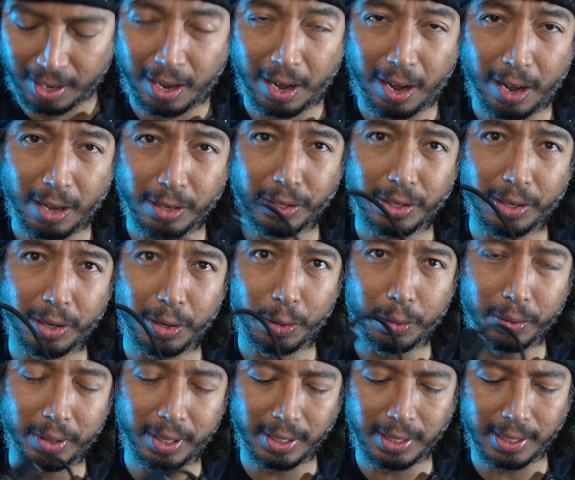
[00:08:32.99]
Also,
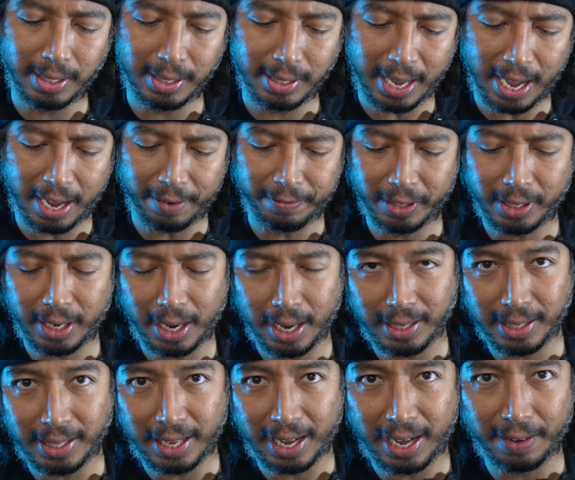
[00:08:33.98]
this is
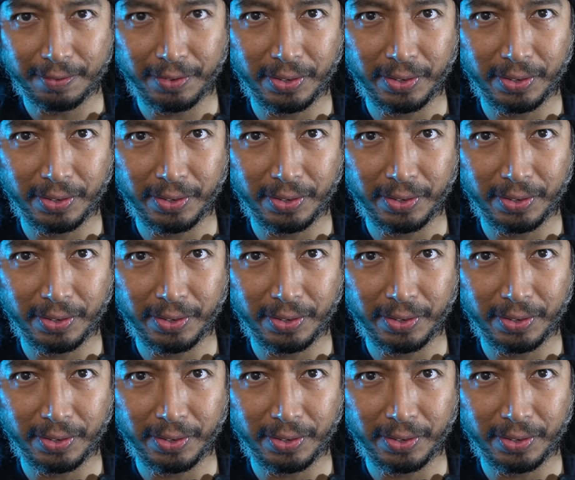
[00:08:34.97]
advertised to have